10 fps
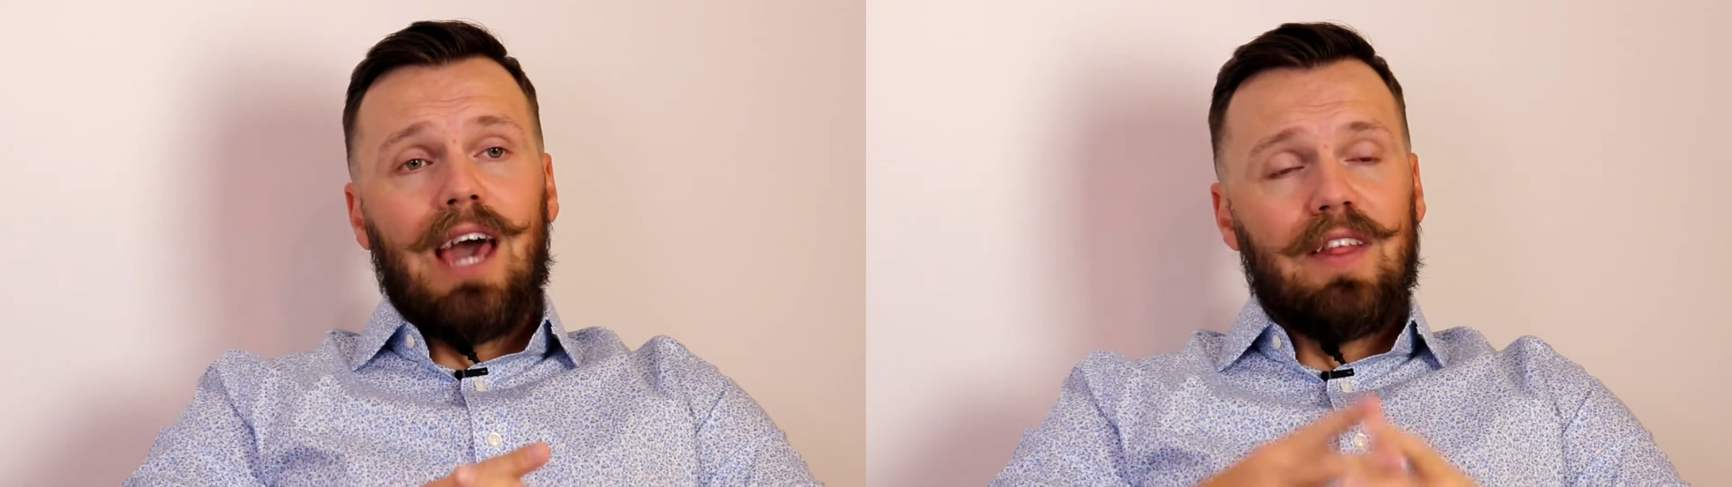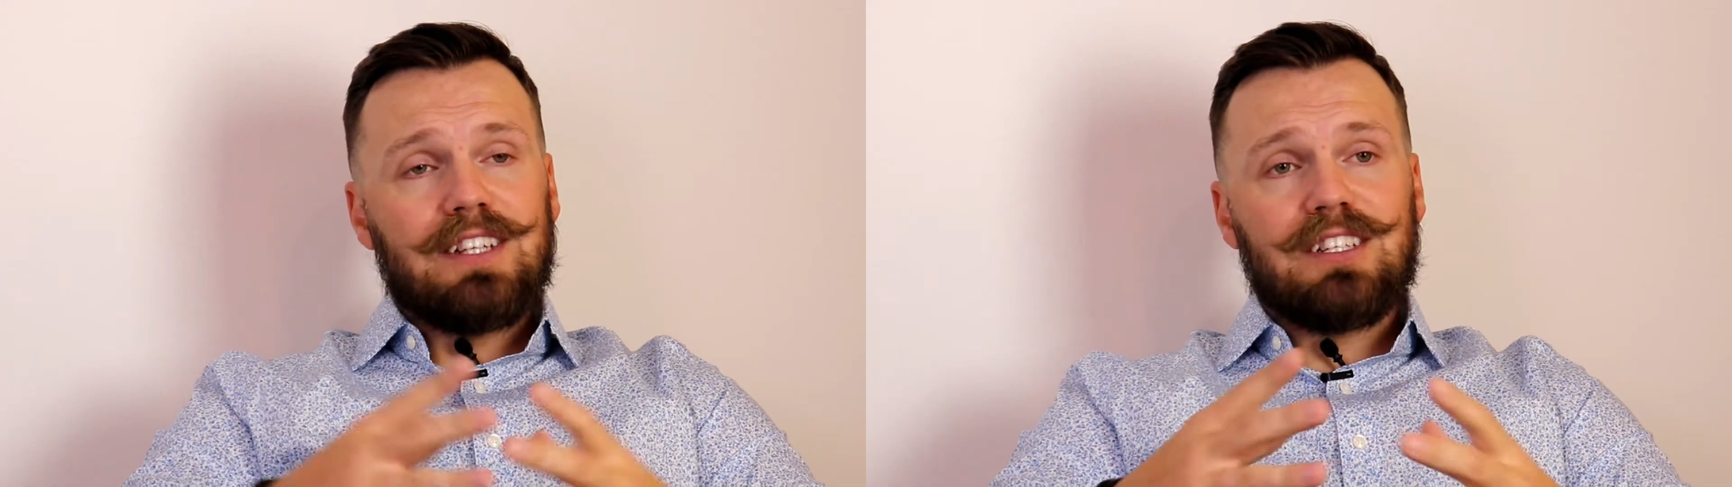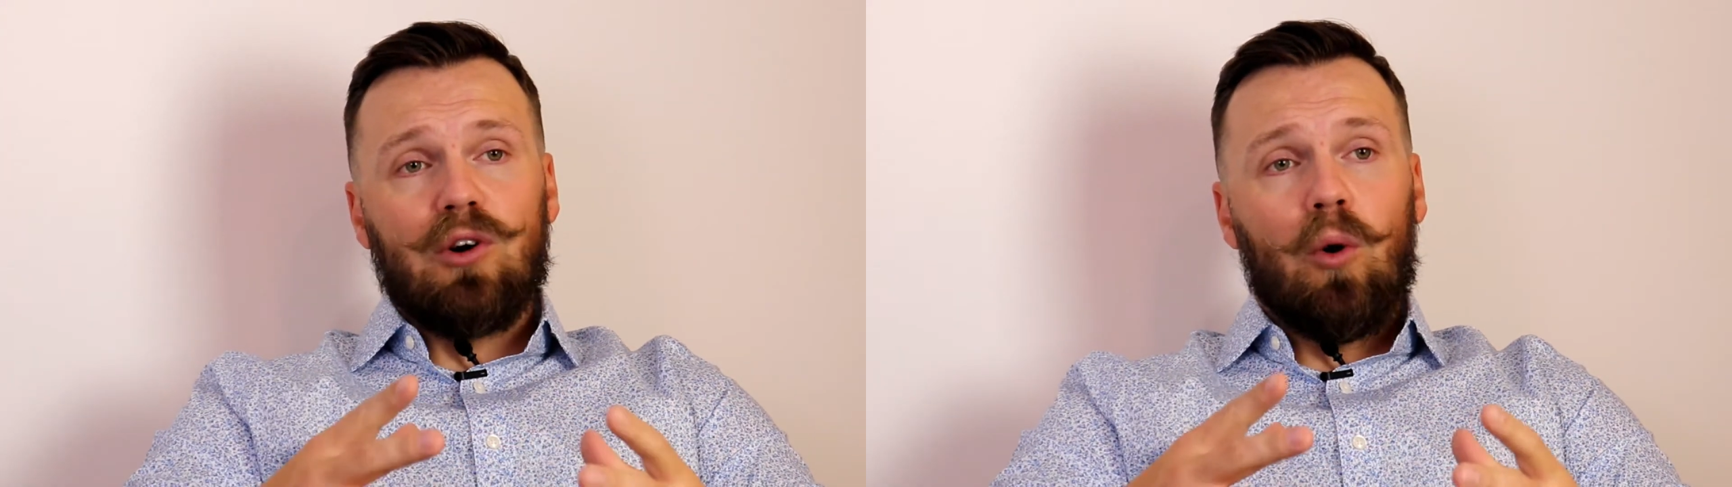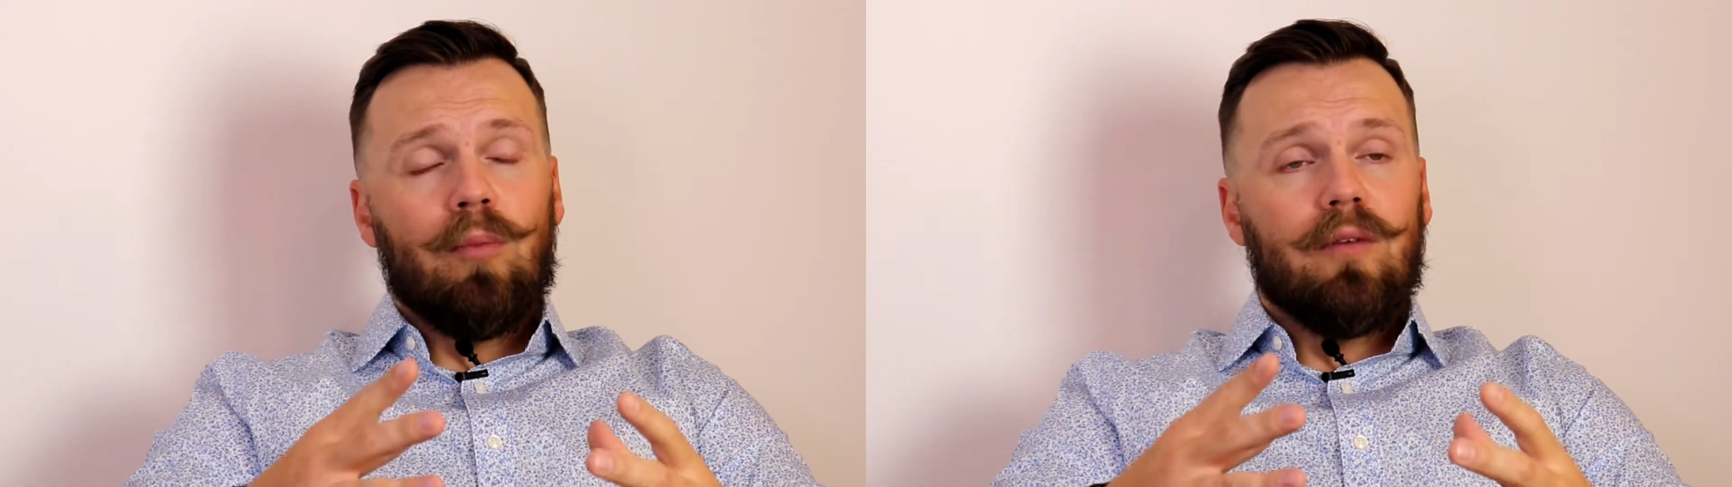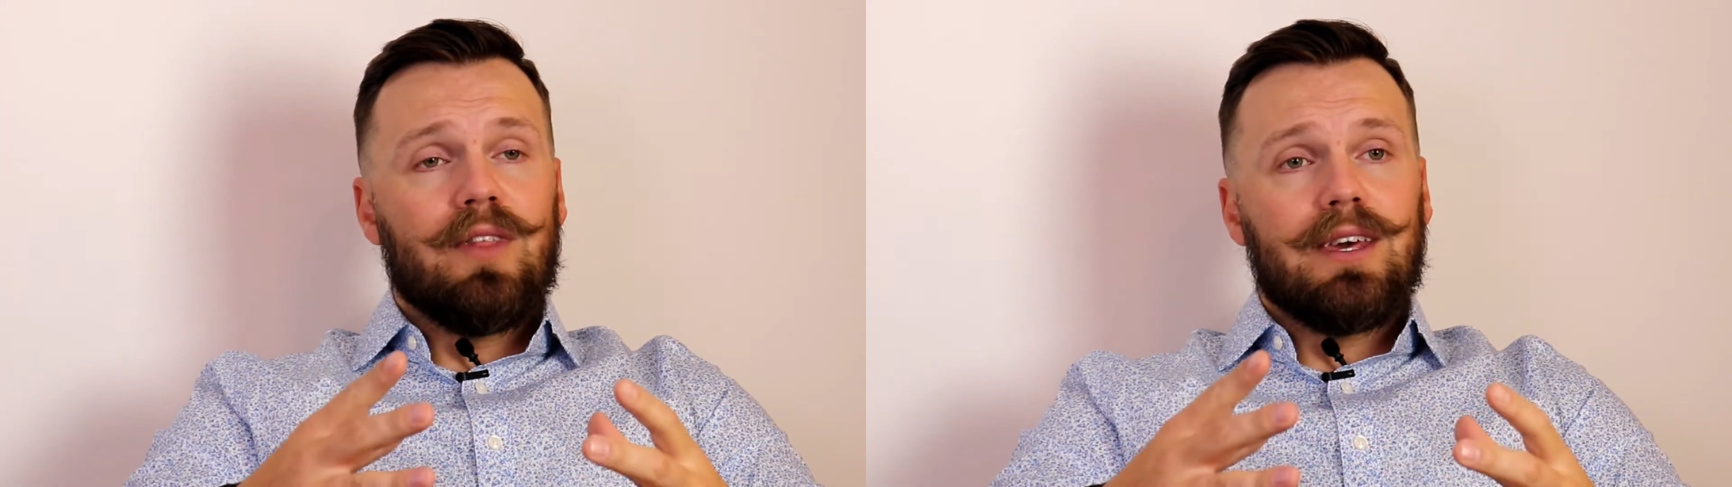and the
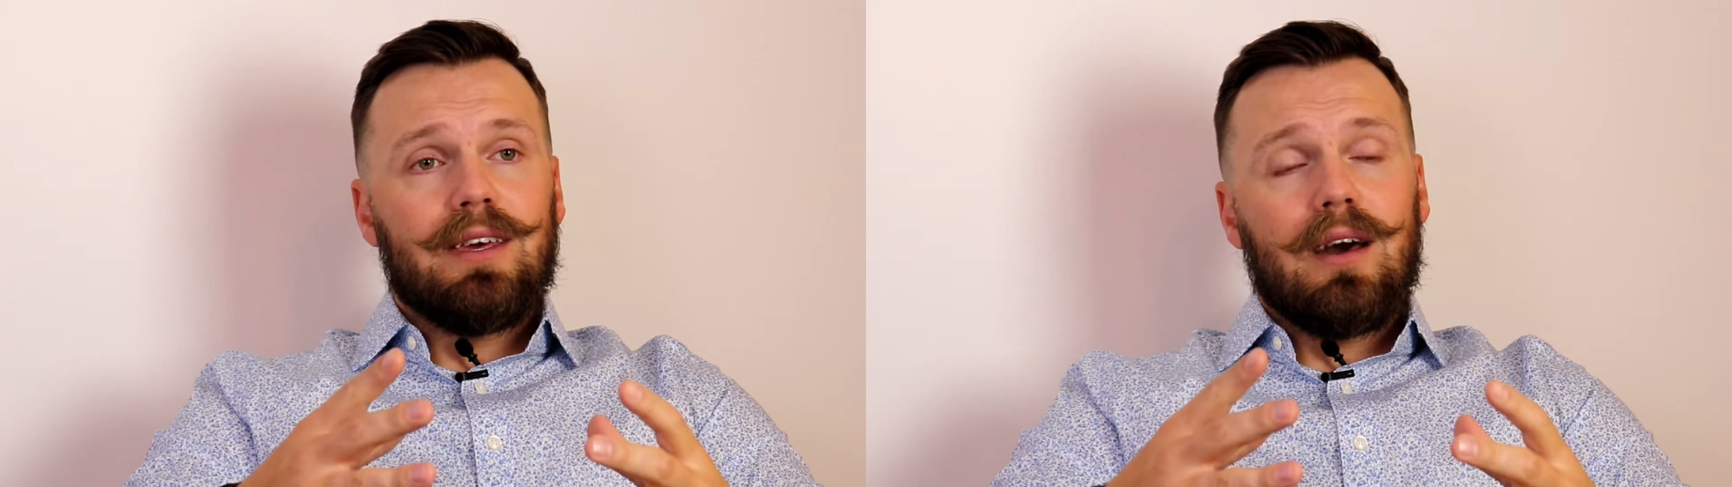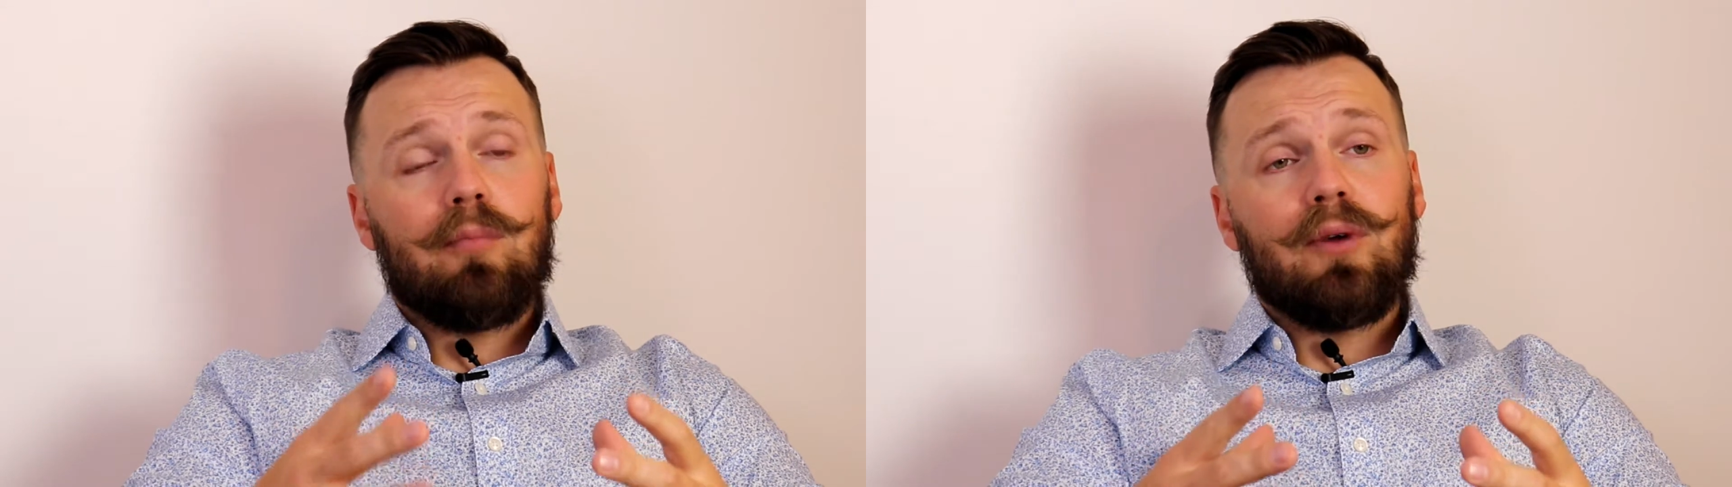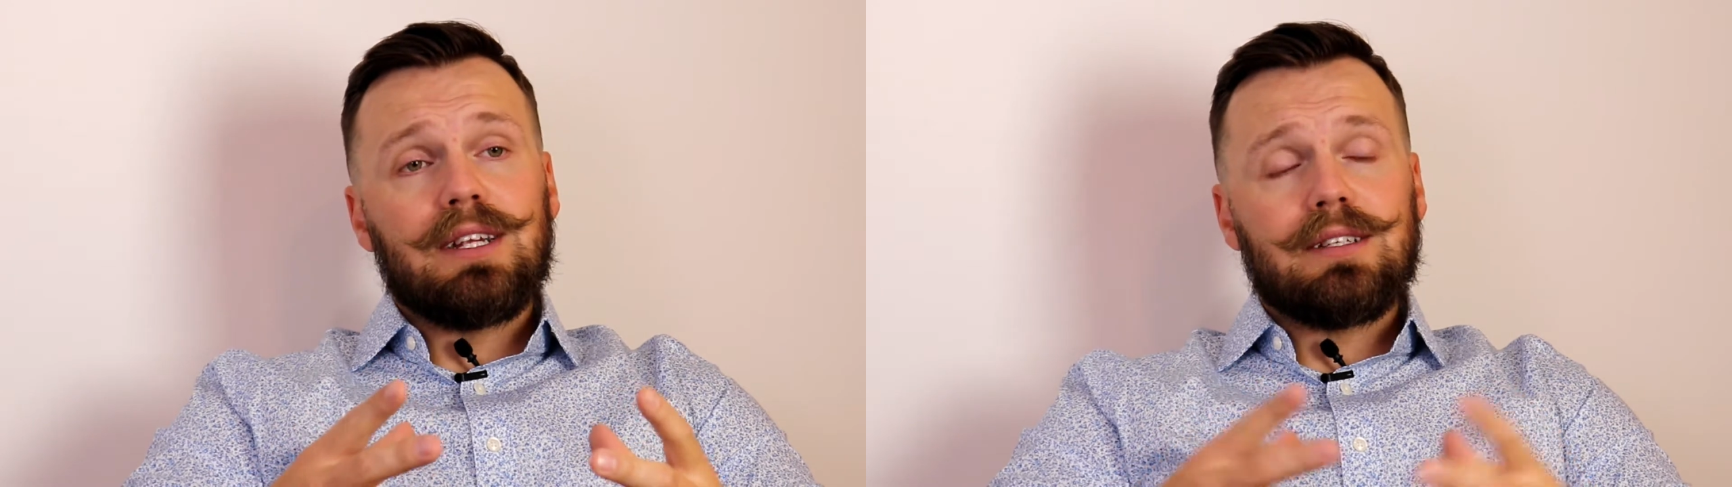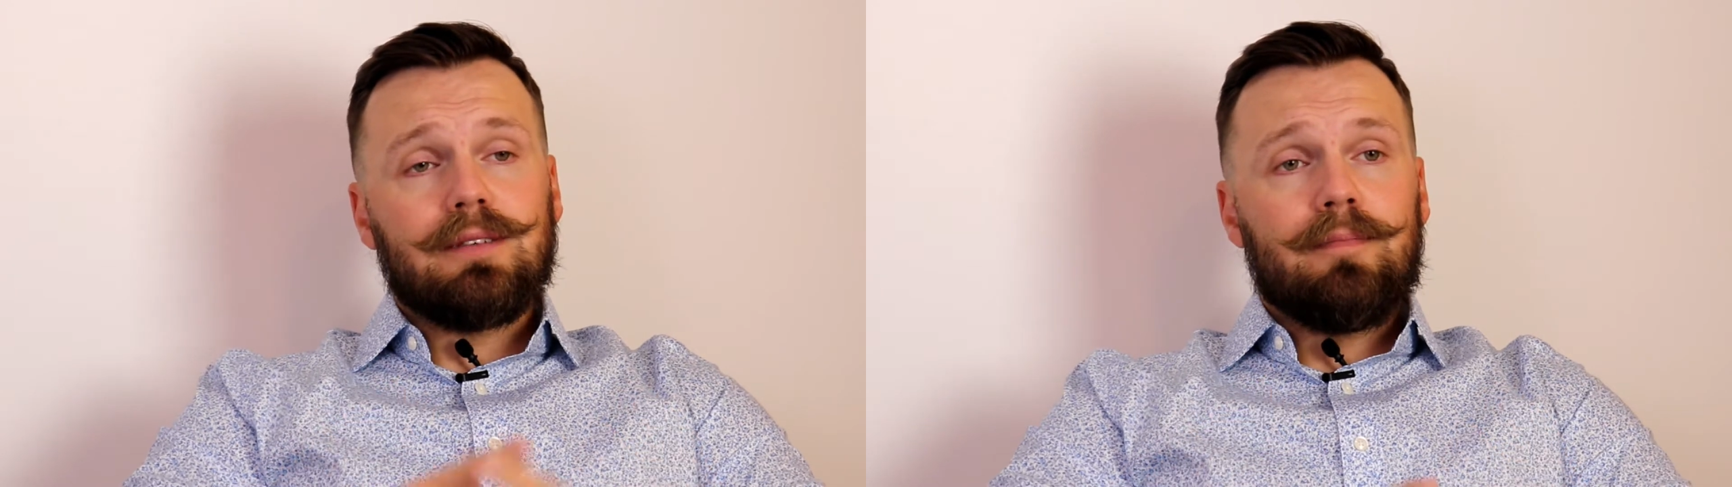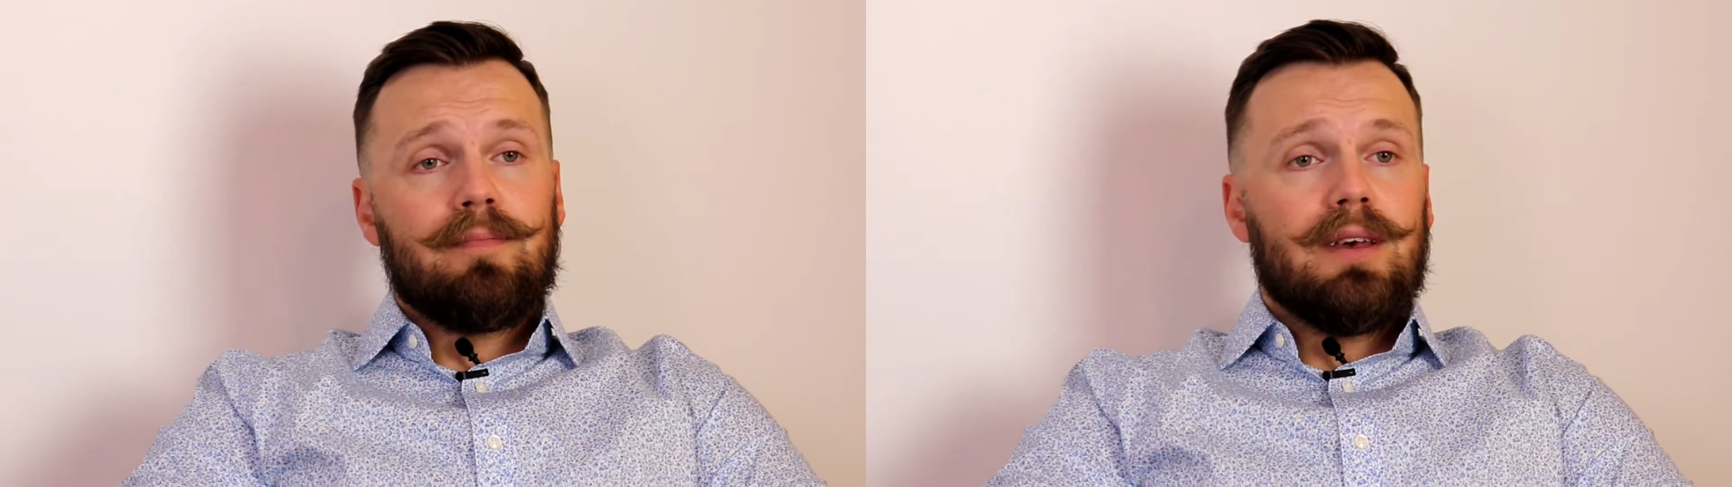scope of the appraisal.